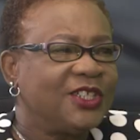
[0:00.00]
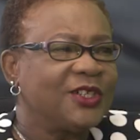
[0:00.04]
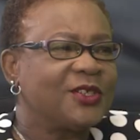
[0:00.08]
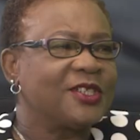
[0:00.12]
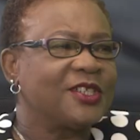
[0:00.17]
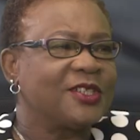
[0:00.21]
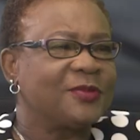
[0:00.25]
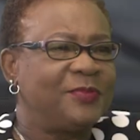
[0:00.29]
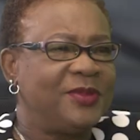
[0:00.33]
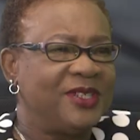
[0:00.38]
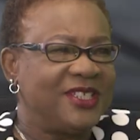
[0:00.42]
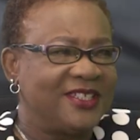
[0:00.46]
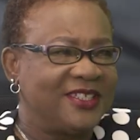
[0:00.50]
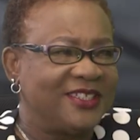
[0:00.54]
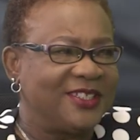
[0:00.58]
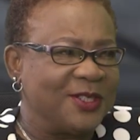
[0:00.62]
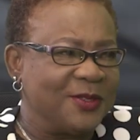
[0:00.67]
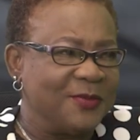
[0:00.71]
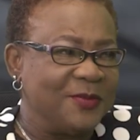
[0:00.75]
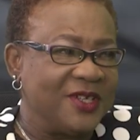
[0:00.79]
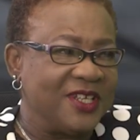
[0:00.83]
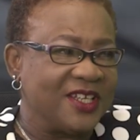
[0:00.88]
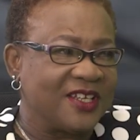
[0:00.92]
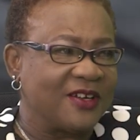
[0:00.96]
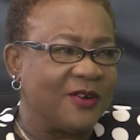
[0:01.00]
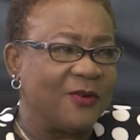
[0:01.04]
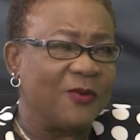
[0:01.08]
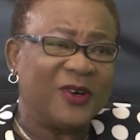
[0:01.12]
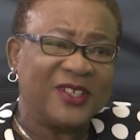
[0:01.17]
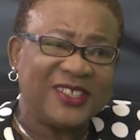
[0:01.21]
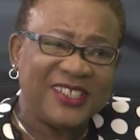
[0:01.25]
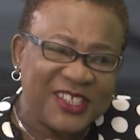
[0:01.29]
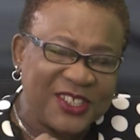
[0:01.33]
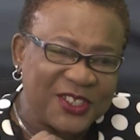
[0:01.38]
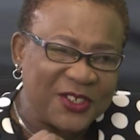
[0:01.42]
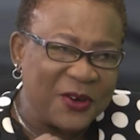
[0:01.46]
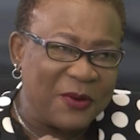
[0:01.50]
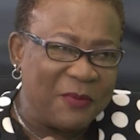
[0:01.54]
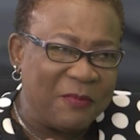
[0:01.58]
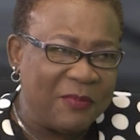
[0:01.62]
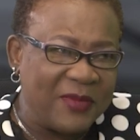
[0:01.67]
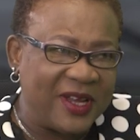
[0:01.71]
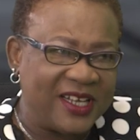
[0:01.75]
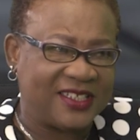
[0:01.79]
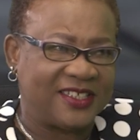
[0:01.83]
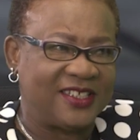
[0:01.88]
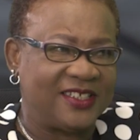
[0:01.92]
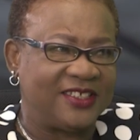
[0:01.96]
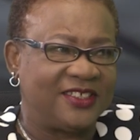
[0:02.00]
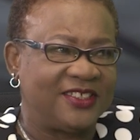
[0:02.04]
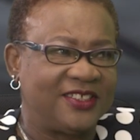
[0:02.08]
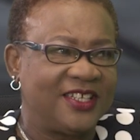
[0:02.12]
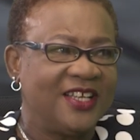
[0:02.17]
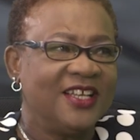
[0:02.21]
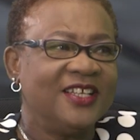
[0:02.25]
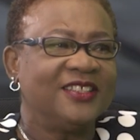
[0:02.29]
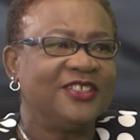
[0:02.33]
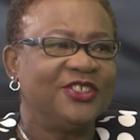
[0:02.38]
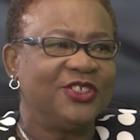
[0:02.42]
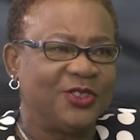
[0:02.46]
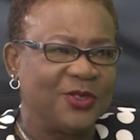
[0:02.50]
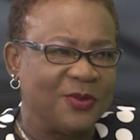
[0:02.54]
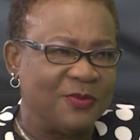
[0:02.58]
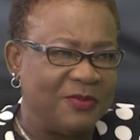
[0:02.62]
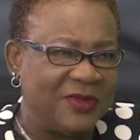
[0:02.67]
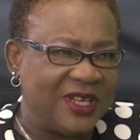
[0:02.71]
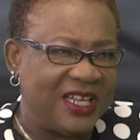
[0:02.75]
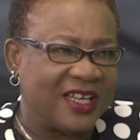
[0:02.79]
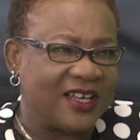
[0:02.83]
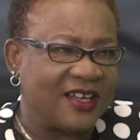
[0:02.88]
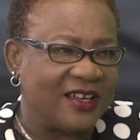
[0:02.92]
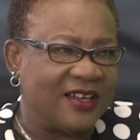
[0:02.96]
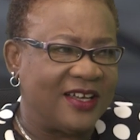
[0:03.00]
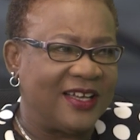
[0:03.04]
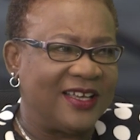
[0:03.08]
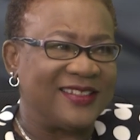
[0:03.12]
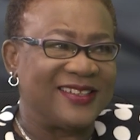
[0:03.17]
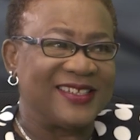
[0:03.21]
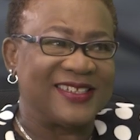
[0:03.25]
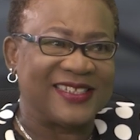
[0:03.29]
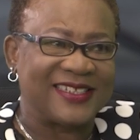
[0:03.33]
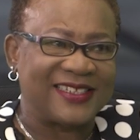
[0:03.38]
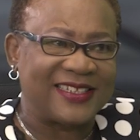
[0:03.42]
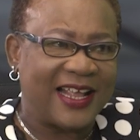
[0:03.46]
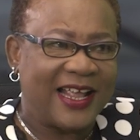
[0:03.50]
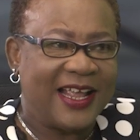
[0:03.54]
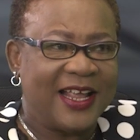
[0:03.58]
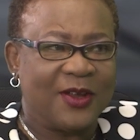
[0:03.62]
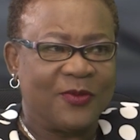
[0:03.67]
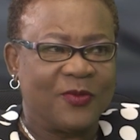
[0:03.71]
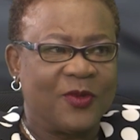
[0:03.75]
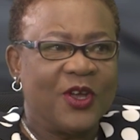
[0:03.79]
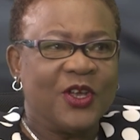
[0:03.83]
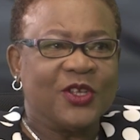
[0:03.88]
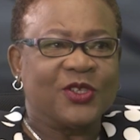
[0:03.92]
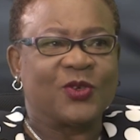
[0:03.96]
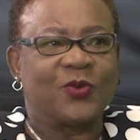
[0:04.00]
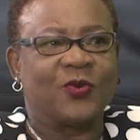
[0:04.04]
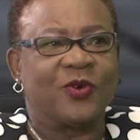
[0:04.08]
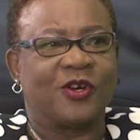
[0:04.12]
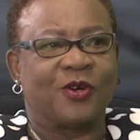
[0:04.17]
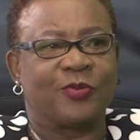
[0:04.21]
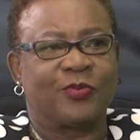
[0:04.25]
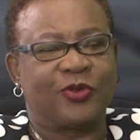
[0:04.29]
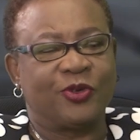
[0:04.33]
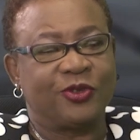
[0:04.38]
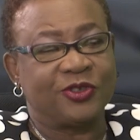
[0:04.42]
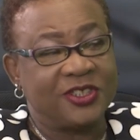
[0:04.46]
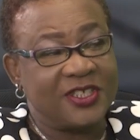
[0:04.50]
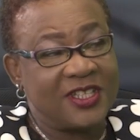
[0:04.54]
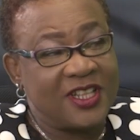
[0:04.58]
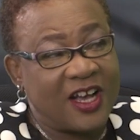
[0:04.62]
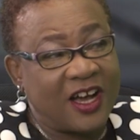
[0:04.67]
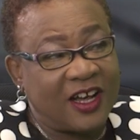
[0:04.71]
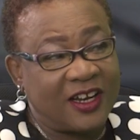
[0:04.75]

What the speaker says: just speak to Jamaica. What is your message to Jamaica at this time? So we're approaching the